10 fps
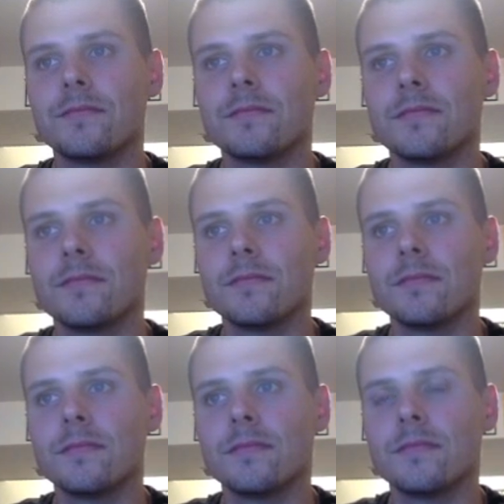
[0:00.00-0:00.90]

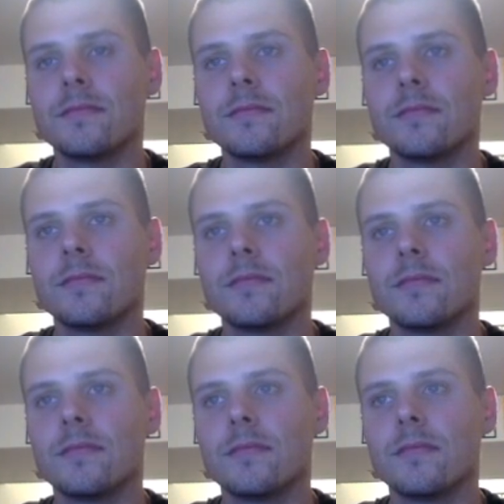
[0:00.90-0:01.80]

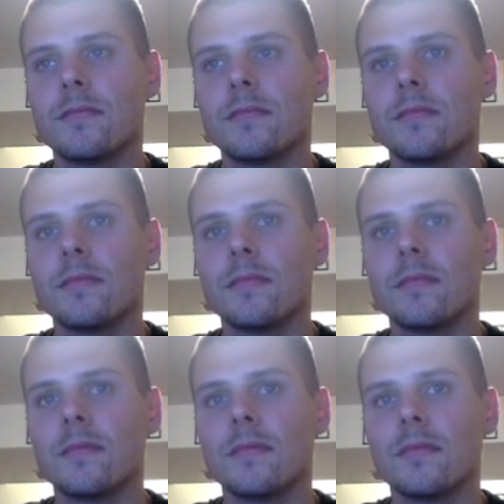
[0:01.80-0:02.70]

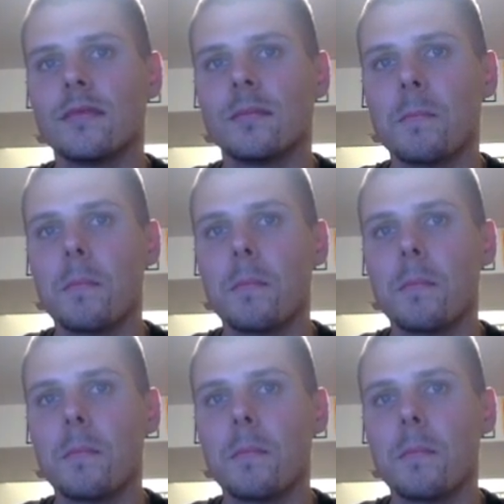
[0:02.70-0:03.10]
This person isn't speaking.